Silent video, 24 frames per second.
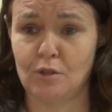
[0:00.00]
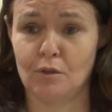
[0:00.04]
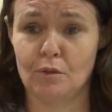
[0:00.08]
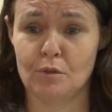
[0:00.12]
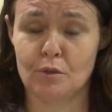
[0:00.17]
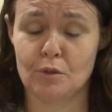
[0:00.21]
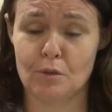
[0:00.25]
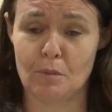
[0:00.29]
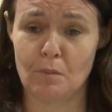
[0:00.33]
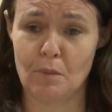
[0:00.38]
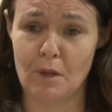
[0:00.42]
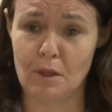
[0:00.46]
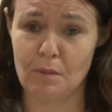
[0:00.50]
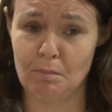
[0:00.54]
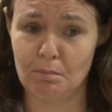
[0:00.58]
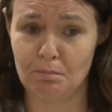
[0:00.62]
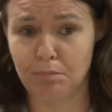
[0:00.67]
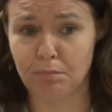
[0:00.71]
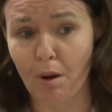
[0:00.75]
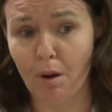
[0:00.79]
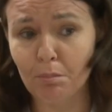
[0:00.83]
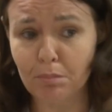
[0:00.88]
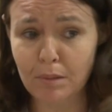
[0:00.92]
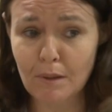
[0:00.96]
children with
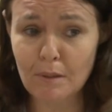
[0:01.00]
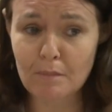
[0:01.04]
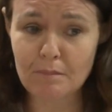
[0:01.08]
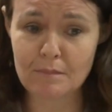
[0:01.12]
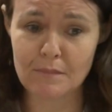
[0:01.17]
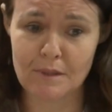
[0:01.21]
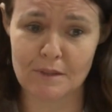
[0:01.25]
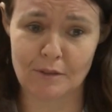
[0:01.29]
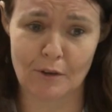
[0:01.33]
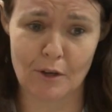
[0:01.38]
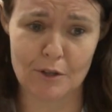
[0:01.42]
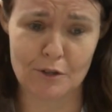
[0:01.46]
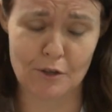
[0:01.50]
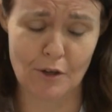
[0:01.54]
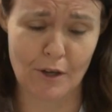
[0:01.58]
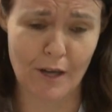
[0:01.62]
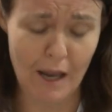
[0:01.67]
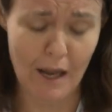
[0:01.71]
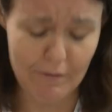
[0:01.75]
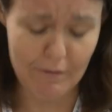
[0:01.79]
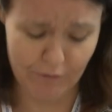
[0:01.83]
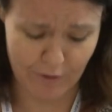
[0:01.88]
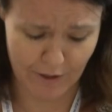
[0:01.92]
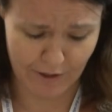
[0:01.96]
problems, I don't
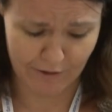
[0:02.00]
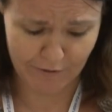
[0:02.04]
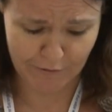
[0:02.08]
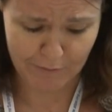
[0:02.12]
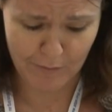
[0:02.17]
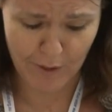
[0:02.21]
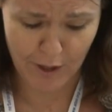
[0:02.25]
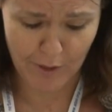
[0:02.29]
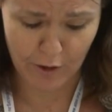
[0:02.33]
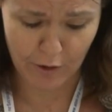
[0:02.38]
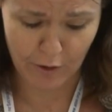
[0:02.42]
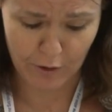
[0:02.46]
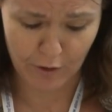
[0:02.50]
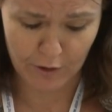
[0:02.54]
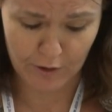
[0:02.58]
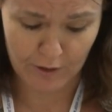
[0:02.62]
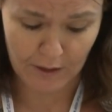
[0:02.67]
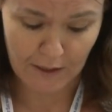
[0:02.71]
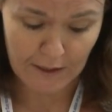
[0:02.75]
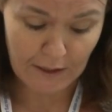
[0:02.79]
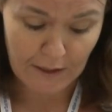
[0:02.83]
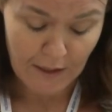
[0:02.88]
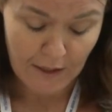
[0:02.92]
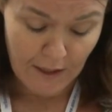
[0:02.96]
have one of my own.
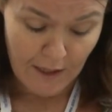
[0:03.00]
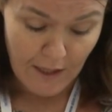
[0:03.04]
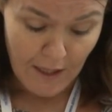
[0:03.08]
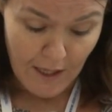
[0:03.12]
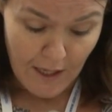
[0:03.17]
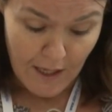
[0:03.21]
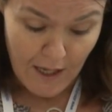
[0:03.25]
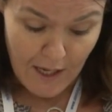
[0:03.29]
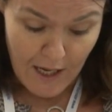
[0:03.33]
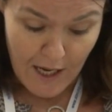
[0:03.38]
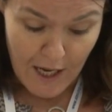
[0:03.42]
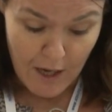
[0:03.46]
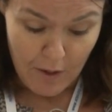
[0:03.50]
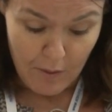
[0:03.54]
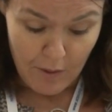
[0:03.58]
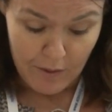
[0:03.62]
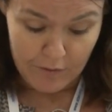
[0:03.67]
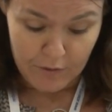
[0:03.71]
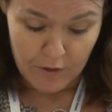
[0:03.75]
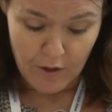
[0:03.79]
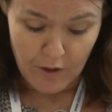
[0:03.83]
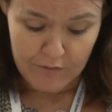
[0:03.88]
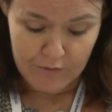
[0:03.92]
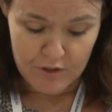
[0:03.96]

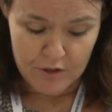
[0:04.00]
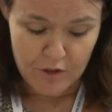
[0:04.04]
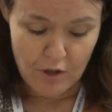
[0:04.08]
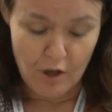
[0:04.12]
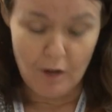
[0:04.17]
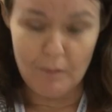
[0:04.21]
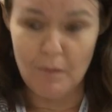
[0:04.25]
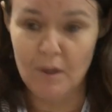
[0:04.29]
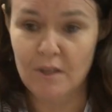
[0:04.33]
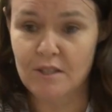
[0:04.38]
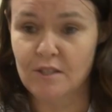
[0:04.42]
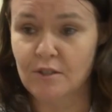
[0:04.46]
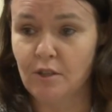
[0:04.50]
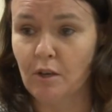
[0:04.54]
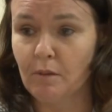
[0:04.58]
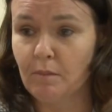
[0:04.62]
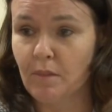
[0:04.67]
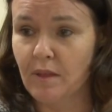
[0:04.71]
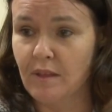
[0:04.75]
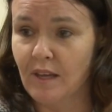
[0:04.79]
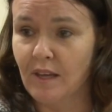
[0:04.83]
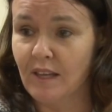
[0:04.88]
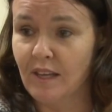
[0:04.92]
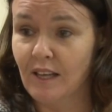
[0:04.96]
However, over time I stopped
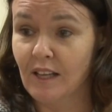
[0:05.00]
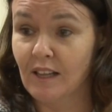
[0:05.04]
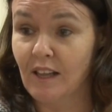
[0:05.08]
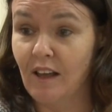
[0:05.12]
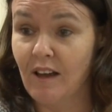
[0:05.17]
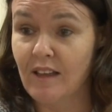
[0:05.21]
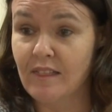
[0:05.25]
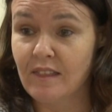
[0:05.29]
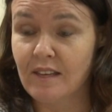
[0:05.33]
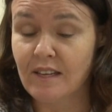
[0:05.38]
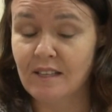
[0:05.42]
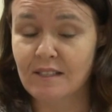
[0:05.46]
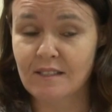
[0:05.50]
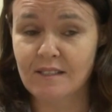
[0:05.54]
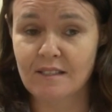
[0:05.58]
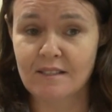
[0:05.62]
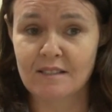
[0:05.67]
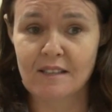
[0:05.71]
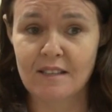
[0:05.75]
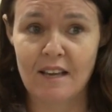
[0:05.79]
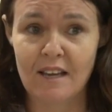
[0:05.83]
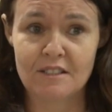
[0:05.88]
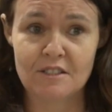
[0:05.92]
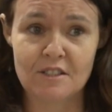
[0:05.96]
thinking like
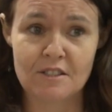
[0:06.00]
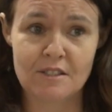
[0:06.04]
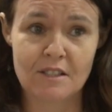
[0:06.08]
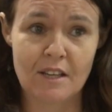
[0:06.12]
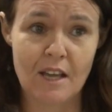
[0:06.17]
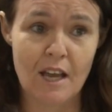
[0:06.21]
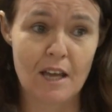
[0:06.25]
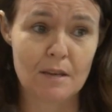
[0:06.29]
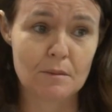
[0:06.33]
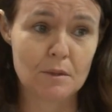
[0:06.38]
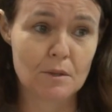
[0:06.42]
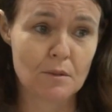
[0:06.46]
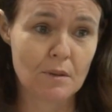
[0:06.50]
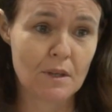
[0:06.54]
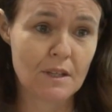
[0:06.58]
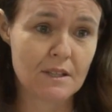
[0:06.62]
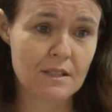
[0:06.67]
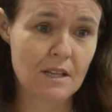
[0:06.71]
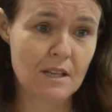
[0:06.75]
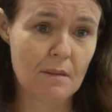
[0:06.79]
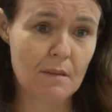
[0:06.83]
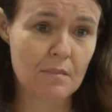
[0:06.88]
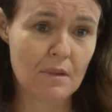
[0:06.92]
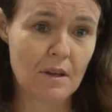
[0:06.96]
this and just came to
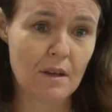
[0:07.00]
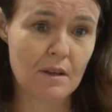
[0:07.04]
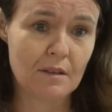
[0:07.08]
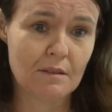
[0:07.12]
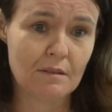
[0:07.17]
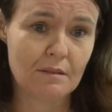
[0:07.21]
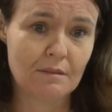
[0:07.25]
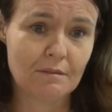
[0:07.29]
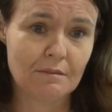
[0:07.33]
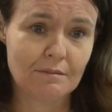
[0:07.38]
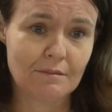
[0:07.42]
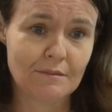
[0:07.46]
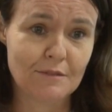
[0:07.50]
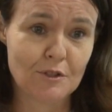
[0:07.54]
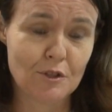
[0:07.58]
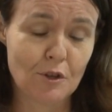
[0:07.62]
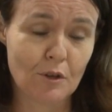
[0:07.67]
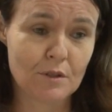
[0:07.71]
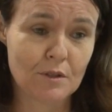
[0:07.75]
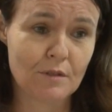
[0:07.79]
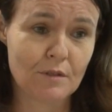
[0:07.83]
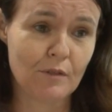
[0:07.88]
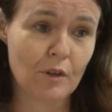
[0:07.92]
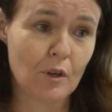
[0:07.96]
accept that
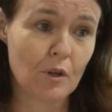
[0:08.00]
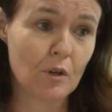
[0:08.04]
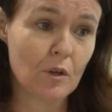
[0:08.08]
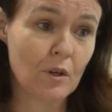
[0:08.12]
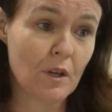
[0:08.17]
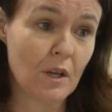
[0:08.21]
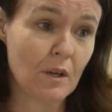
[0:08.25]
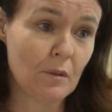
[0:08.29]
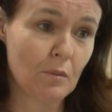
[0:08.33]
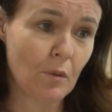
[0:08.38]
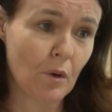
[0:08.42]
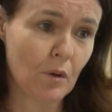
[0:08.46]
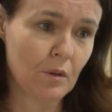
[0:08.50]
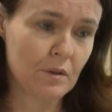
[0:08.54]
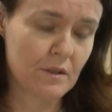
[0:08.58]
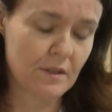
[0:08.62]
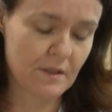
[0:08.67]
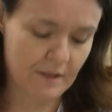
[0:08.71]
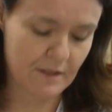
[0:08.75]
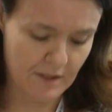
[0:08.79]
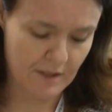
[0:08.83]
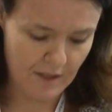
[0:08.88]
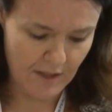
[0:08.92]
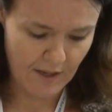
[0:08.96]
Josh for who he
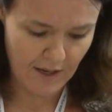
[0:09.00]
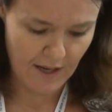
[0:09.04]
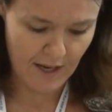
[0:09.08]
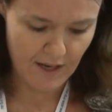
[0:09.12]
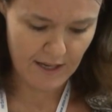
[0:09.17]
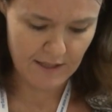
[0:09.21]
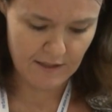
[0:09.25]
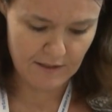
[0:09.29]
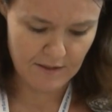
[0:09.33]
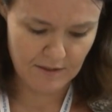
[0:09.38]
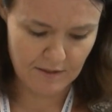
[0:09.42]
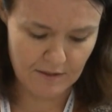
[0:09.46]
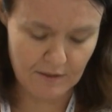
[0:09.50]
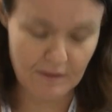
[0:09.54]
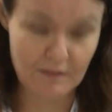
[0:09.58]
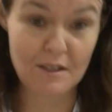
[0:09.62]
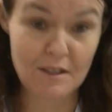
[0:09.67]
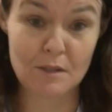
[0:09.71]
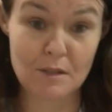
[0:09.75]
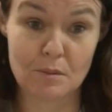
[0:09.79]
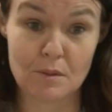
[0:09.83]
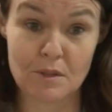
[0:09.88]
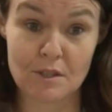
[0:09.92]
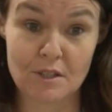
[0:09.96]
was, and
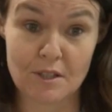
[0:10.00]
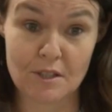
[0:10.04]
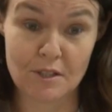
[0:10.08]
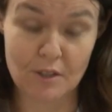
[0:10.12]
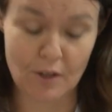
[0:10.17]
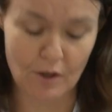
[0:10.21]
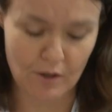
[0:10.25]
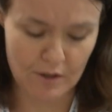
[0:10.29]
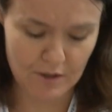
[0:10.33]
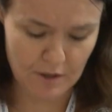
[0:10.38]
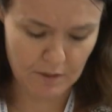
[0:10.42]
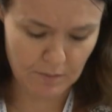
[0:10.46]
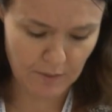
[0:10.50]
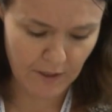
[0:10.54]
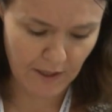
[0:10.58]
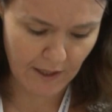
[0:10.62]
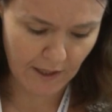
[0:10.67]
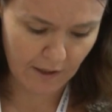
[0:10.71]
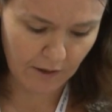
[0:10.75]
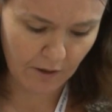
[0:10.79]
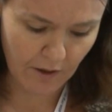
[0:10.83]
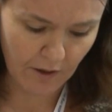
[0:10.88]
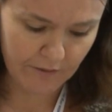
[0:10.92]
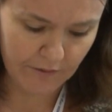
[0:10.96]
this was just going to be
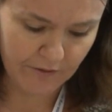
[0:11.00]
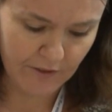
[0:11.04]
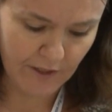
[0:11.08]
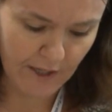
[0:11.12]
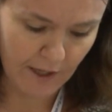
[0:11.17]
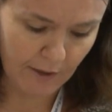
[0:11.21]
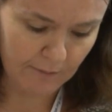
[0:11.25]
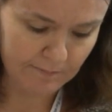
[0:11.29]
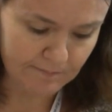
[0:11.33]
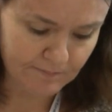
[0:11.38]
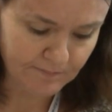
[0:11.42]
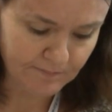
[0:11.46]
our life now.